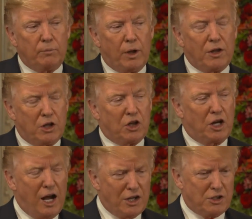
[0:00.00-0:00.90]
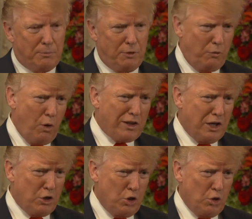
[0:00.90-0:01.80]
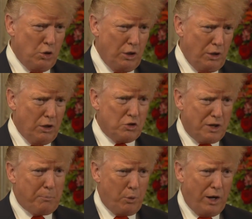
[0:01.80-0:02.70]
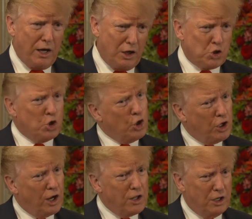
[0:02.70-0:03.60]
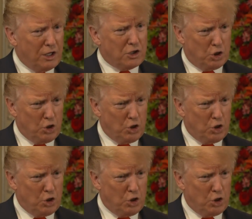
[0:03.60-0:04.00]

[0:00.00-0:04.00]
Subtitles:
I think the concept of what they're doing, you know, separating is good. I think that's a